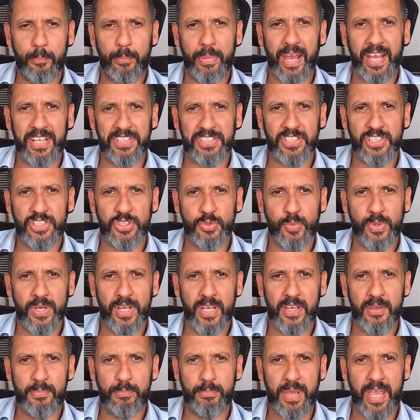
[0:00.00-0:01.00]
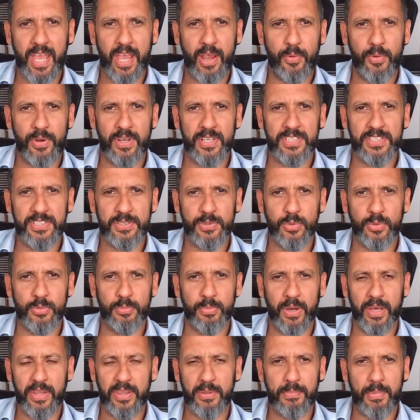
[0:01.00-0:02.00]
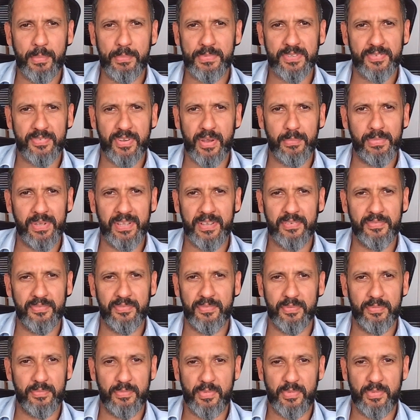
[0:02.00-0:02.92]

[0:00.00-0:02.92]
patterns where parents or other members of the family